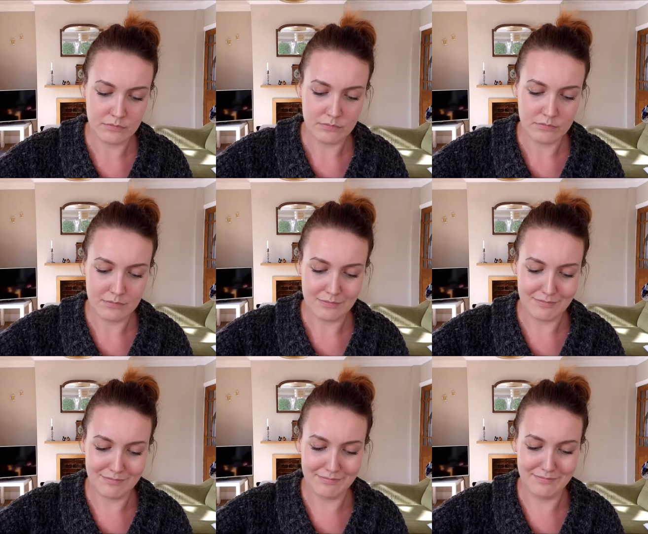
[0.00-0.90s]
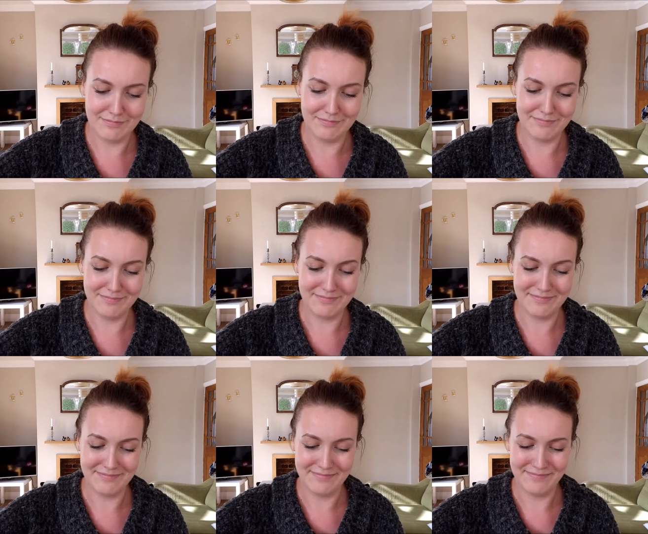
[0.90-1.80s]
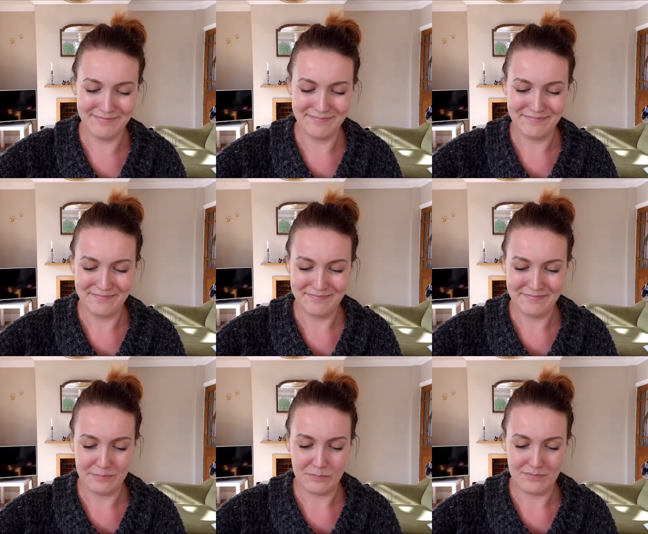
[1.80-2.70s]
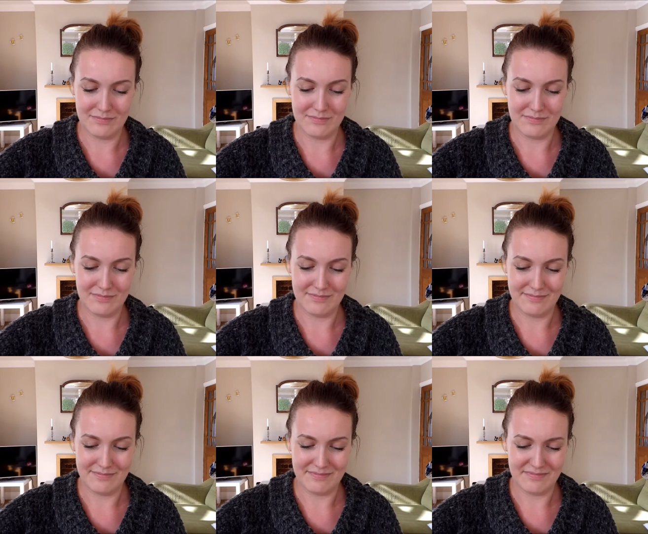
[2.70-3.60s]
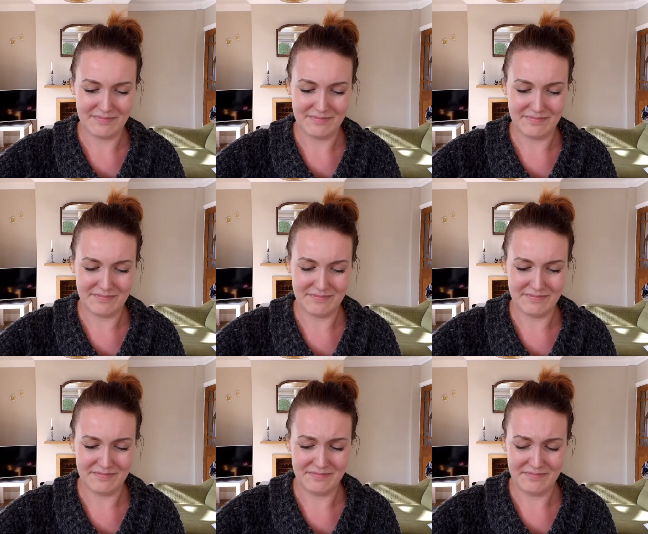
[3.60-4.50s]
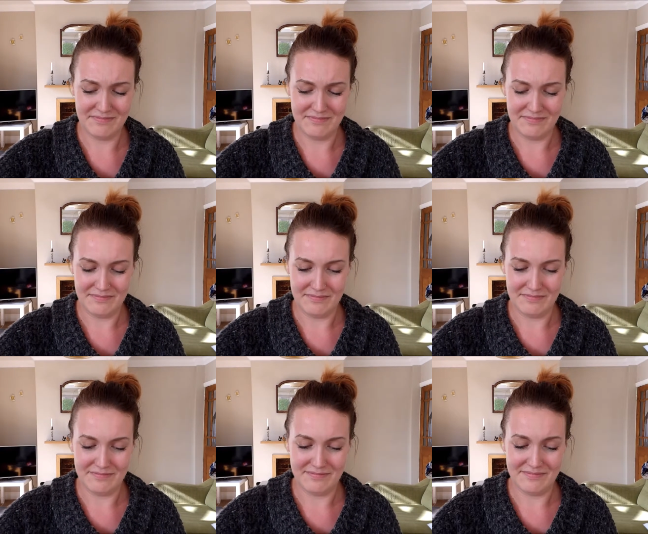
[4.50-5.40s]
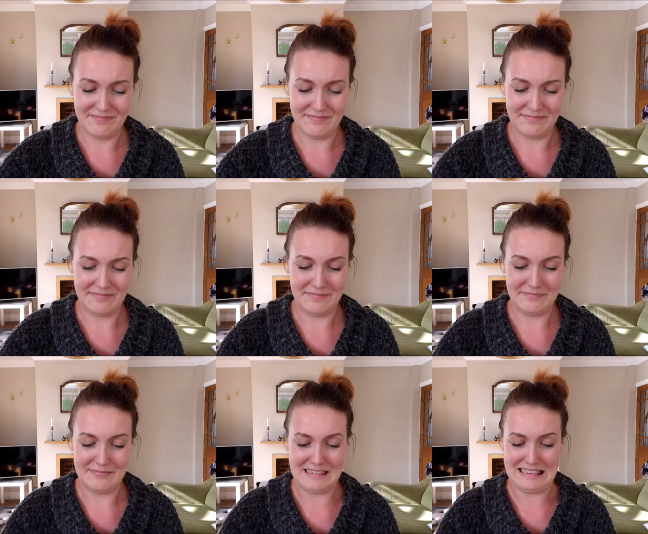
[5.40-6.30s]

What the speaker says: (silence)